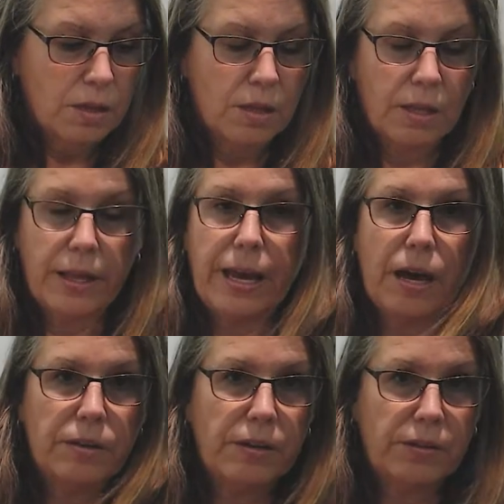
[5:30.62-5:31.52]
the
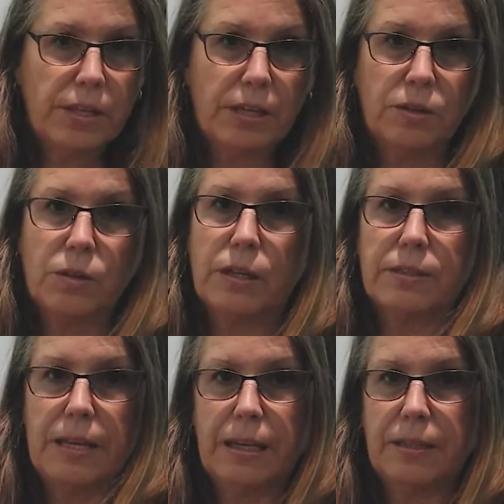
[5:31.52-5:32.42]
layout and everything
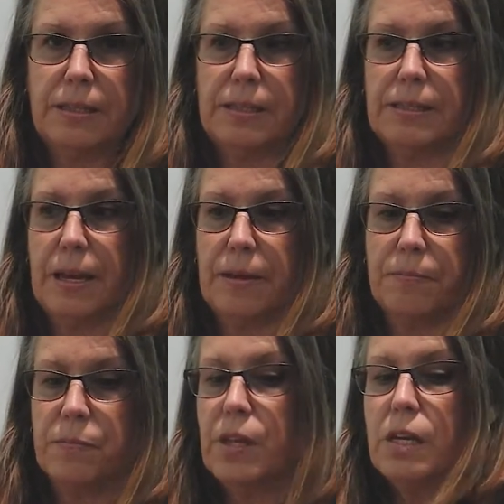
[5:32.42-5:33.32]
exactly the
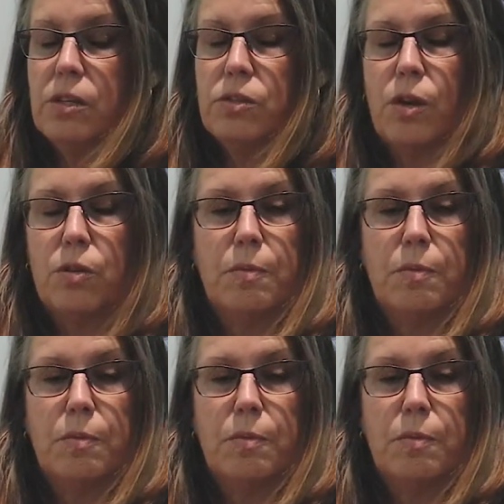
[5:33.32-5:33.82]
same. So